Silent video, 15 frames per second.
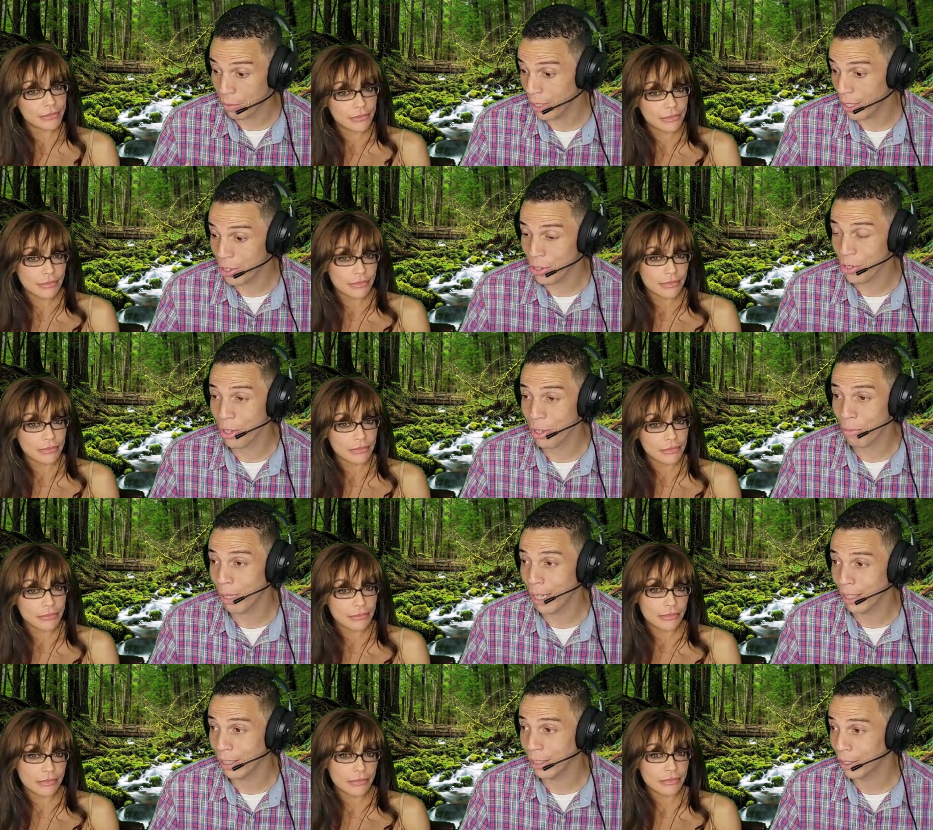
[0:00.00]
Speaker 1: that relationship
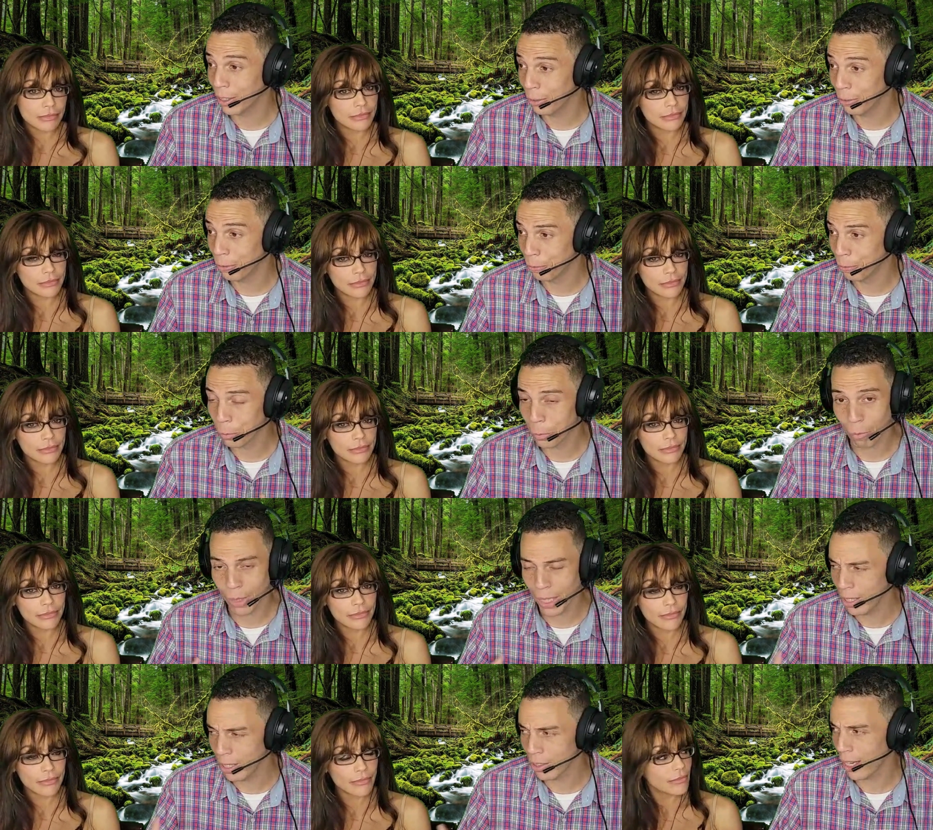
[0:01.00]
bias of,
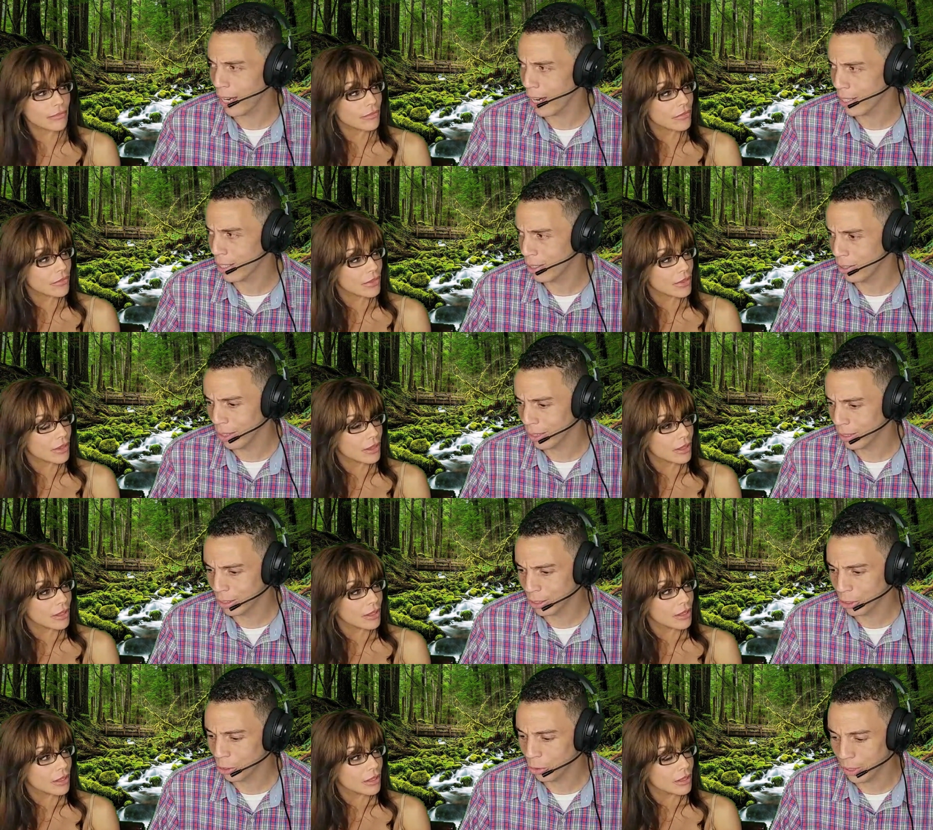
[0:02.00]
and there's guys I know like
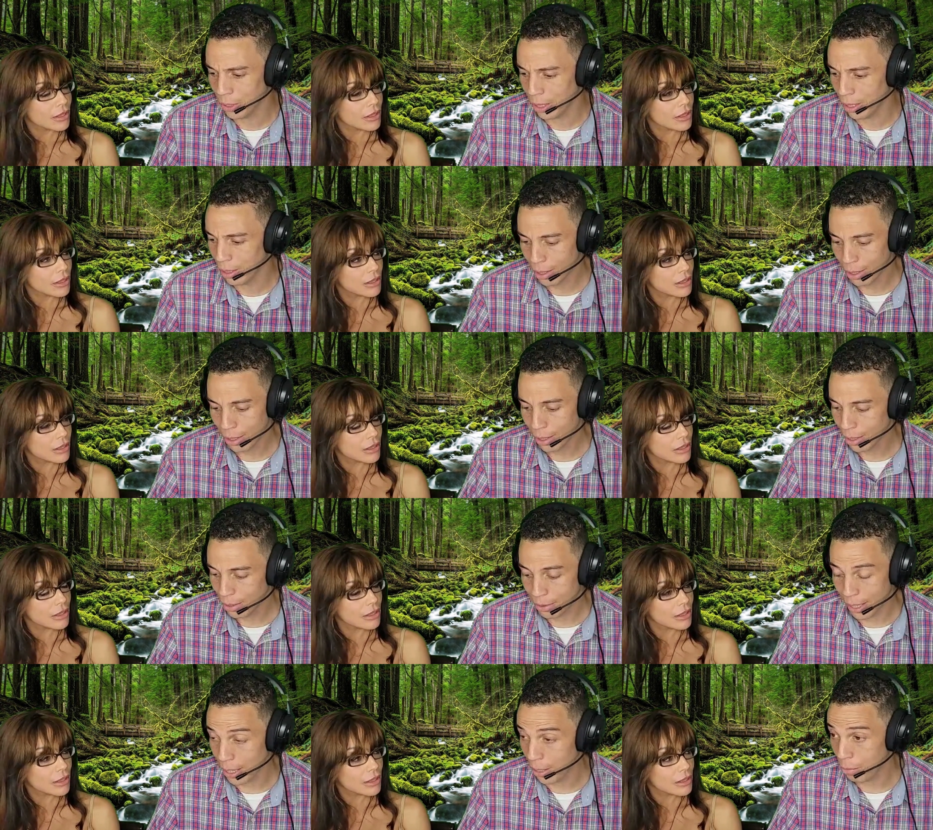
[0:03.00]
this too, that
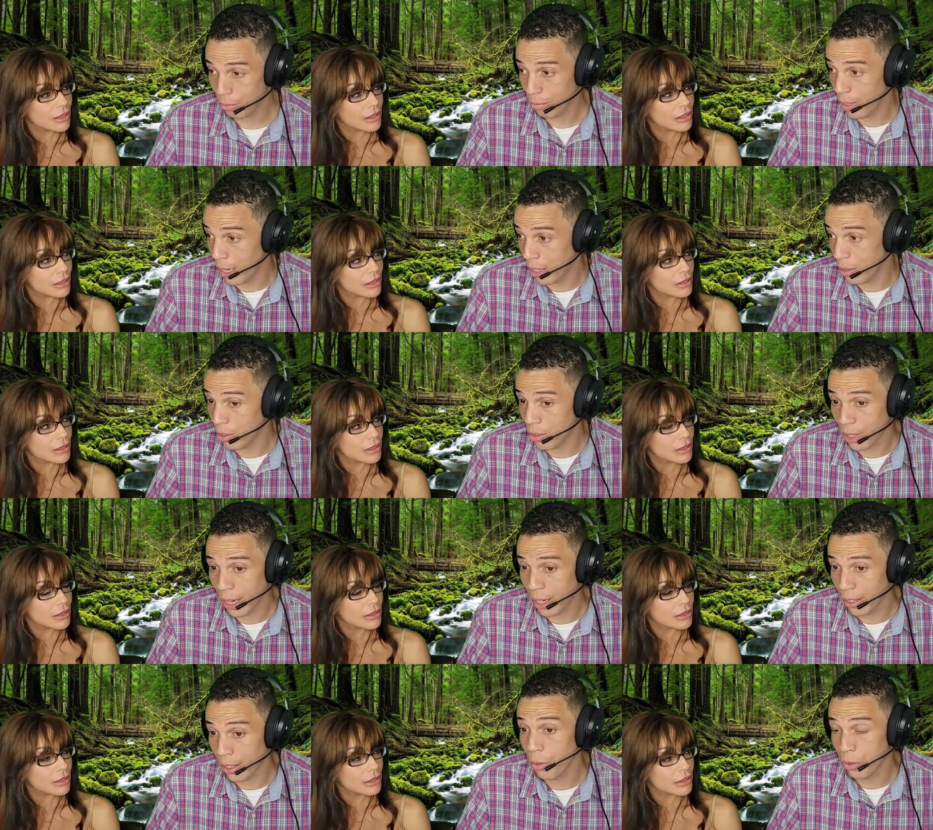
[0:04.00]
they they just
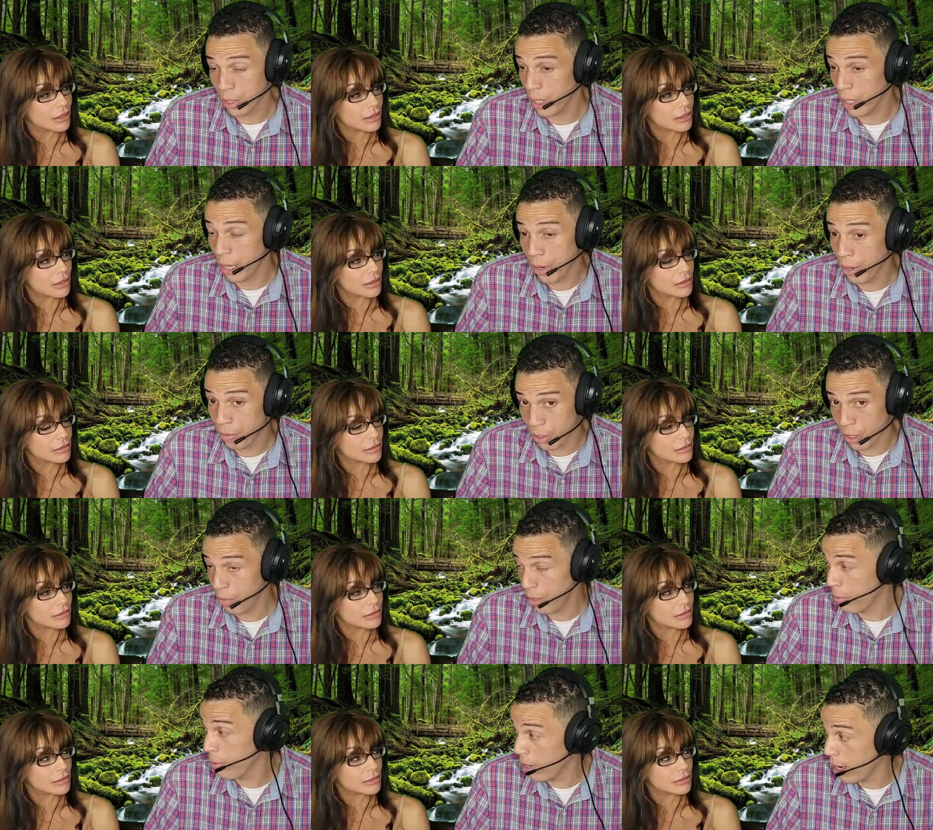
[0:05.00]
can't, they'll, they've, they've
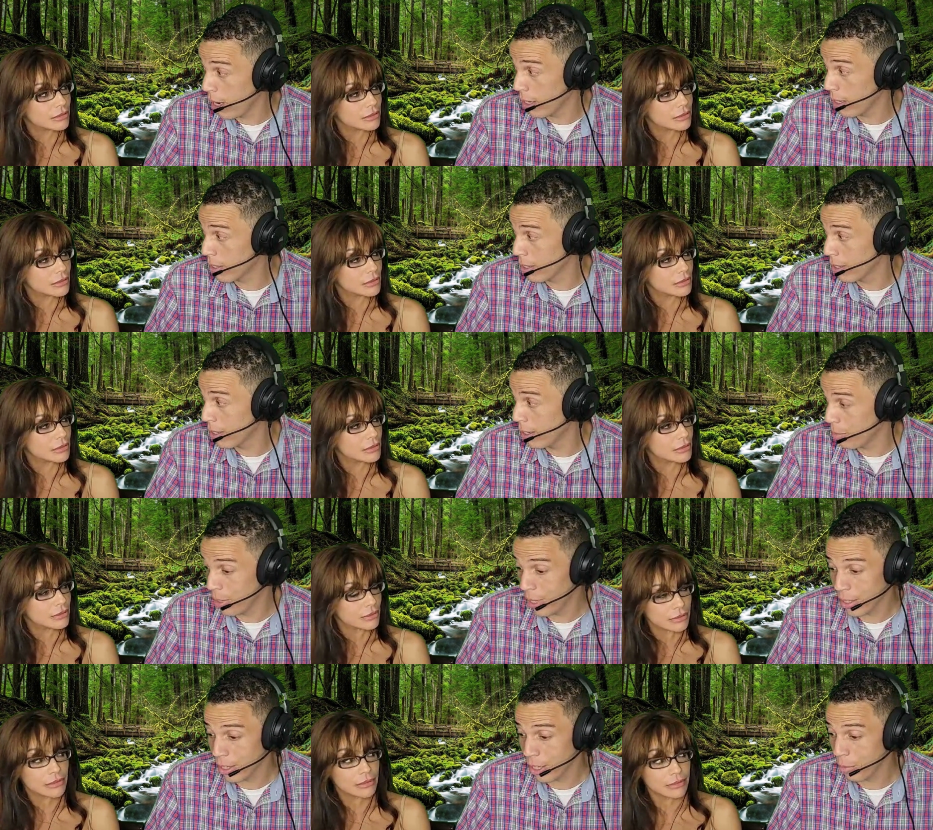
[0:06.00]
been honest. I
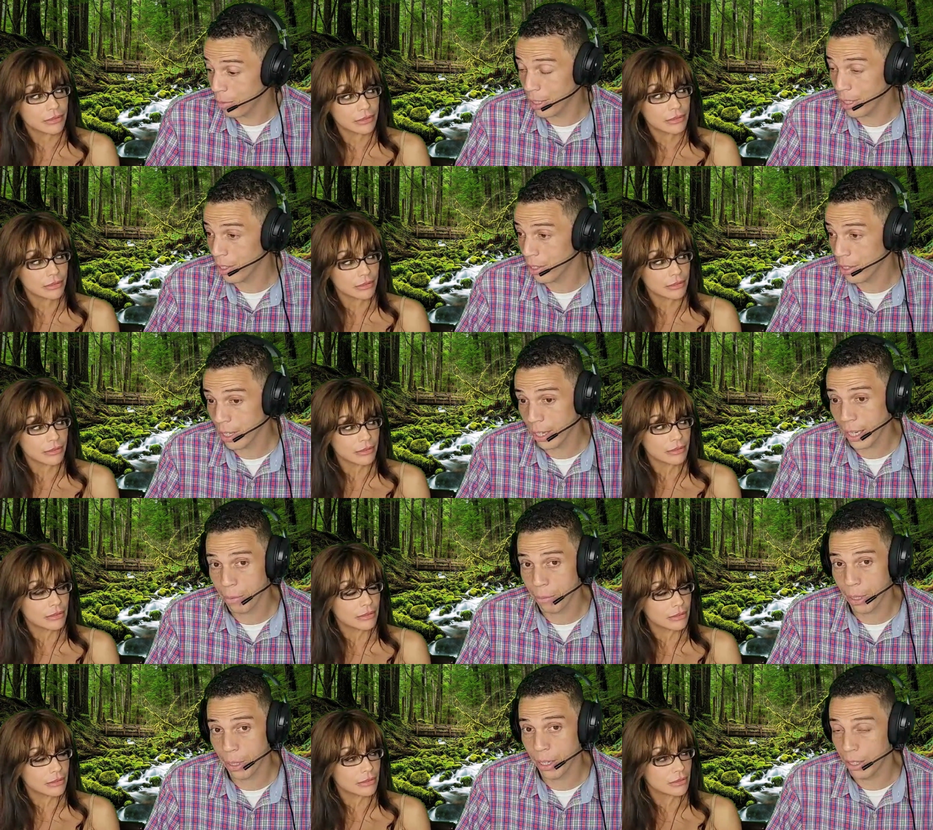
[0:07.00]
mean, they tell me, they just say,
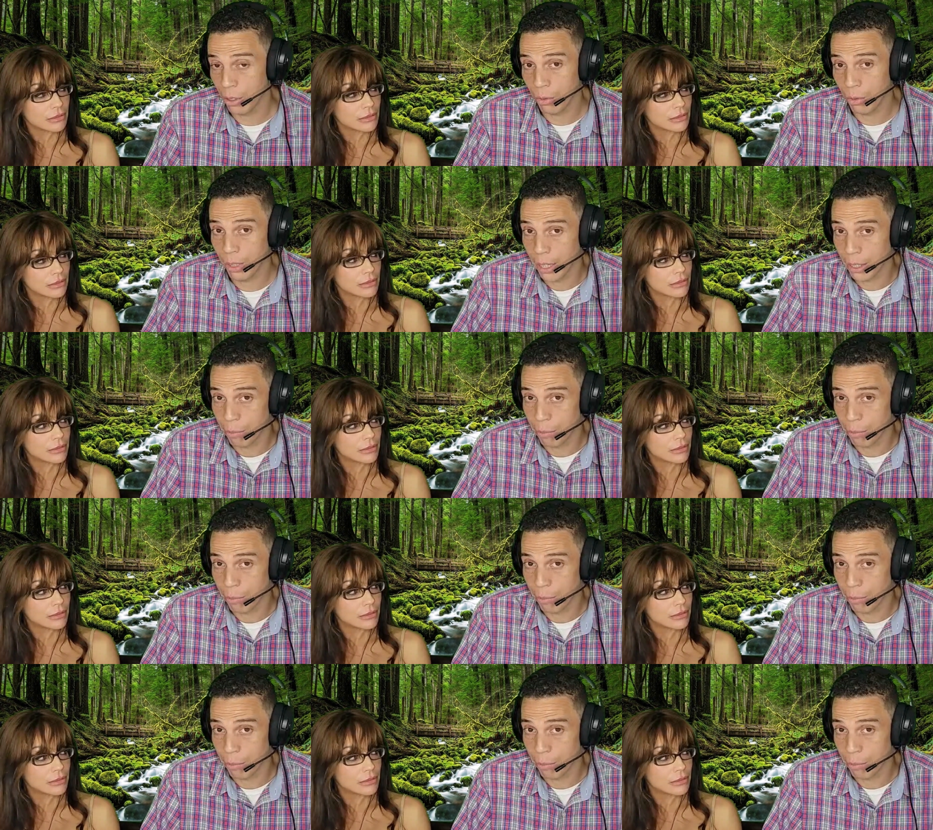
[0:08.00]
hey man, I don't